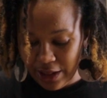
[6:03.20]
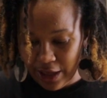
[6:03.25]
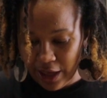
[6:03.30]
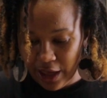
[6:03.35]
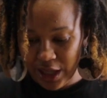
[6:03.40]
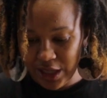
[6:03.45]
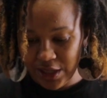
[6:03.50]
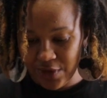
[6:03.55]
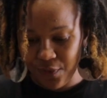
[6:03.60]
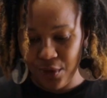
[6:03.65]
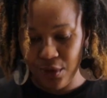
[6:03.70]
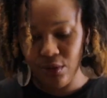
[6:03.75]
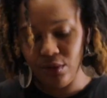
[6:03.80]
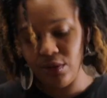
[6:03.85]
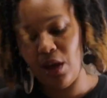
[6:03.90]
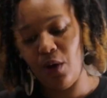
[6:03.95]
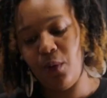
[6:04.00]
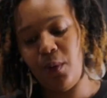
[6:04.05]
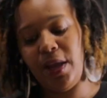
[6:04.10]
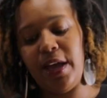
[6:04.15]
last fruit
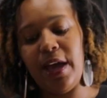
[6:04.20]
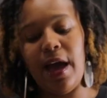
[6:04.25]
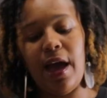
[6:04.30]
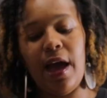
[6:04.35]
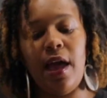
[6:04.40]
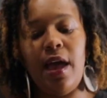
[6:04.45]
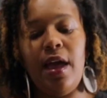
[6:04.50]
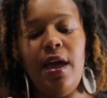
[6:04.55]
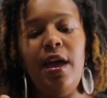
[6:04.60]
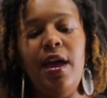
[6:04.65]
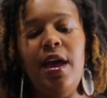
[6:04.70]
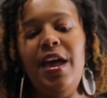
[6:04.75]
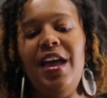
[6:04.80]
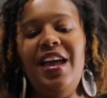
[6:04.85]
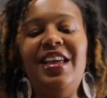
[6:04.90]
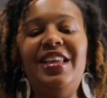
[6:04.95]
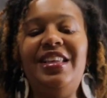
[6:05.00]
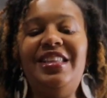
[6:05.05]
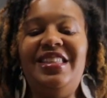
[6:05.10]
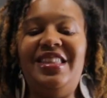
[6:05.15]
that we got
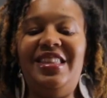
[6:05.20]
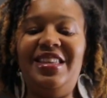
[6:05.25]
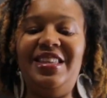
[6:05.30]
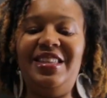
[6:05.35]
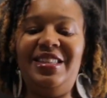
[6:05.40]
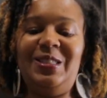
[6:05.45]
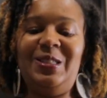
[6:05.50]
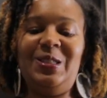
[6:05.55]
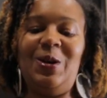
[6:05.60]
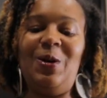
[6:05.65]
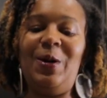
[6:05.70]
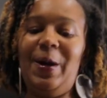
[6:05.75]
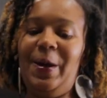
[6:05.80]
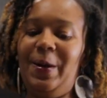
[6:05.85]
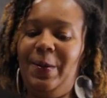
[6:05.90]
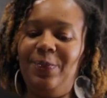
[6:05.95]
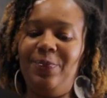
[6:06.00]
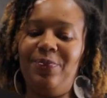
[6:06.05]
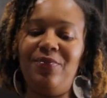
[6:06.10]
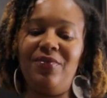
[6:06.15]
is this.
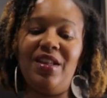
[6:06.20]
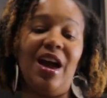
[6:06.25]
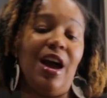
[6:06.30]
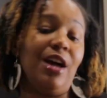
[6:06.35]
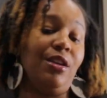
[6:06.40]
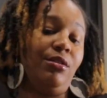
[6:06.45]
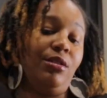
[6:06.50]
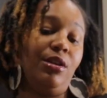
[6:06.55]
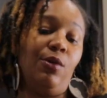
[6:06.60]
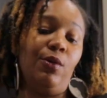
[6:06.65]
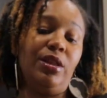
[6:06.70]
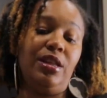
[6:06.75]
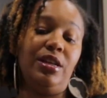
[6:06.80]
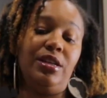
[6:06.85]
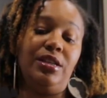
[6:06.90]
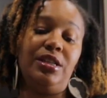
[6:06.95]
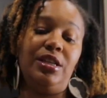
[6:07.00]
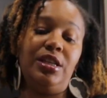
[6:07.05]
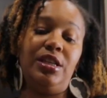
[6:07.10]
Okay, I don't know what this